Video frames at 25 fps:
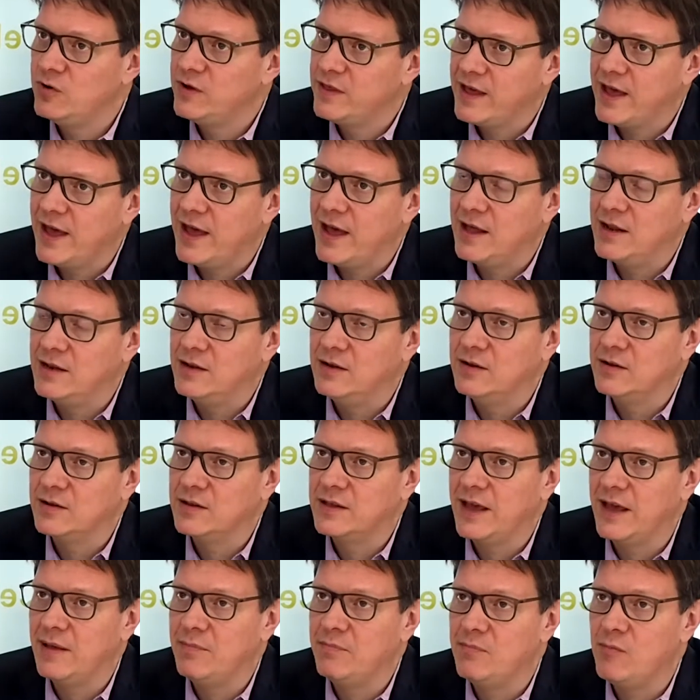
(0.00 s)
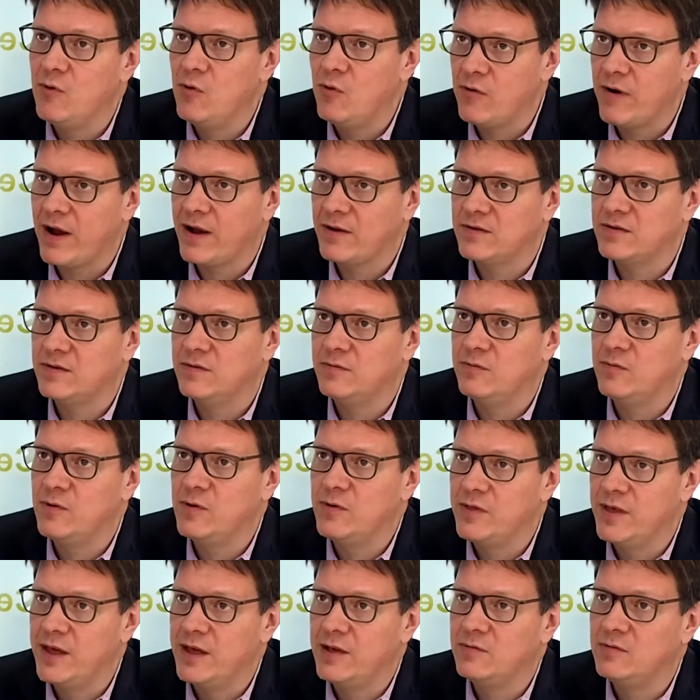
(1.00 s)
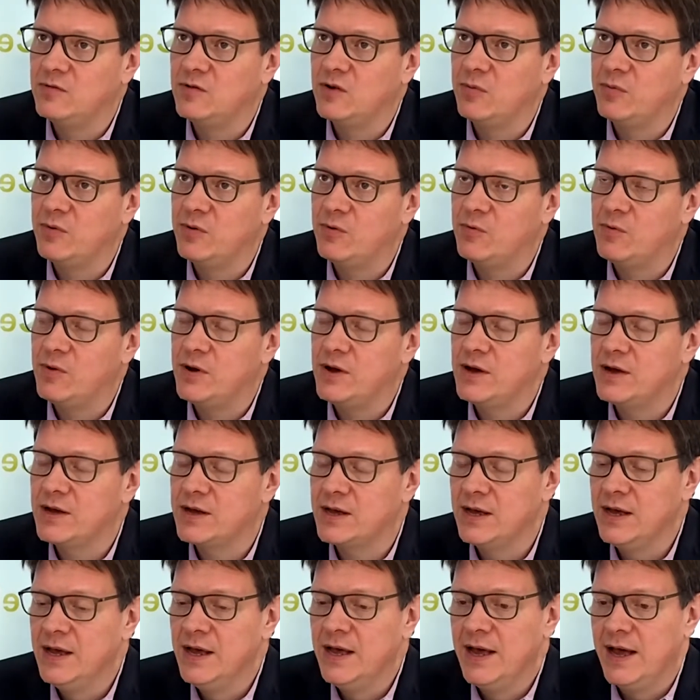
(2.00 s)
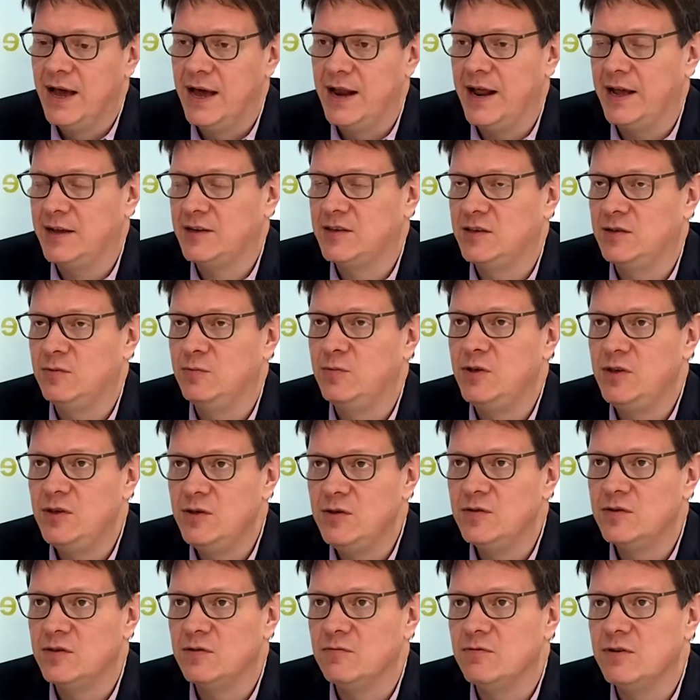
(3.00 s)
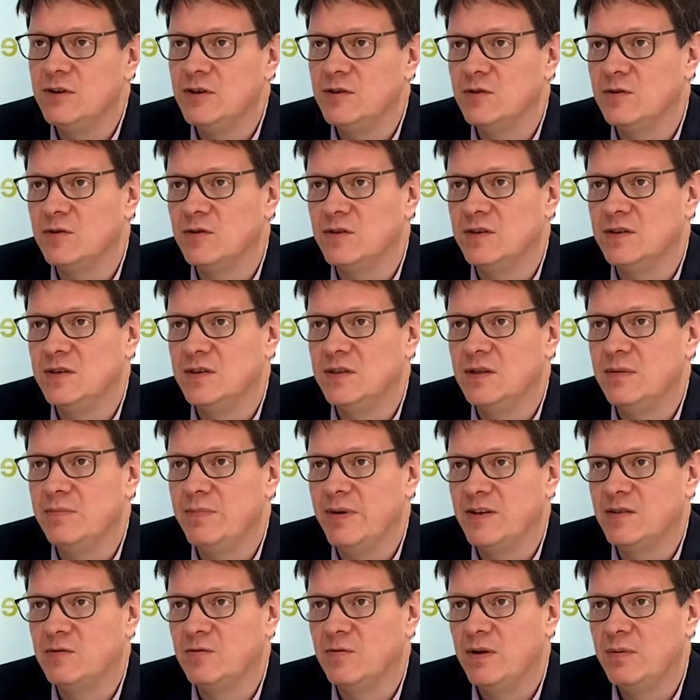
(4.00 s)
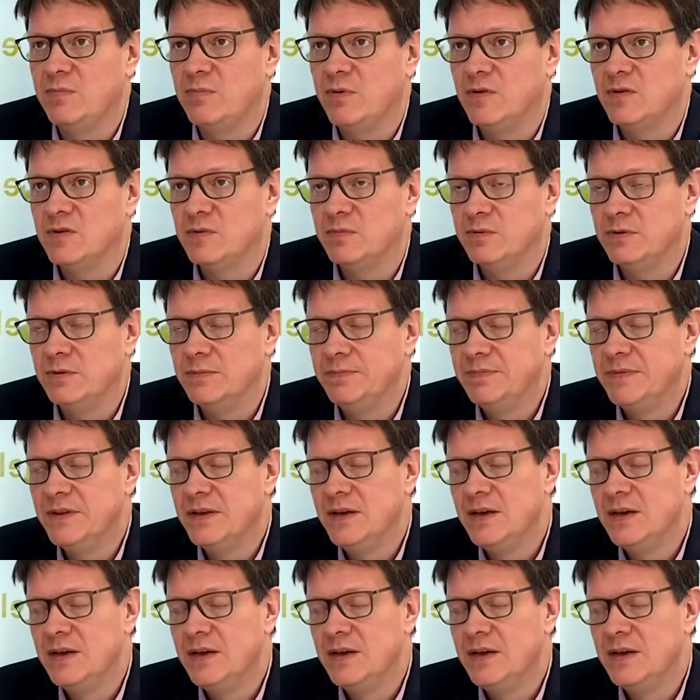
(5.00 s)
that and get more out of their job at work, and actually we use the resources in the best way possible.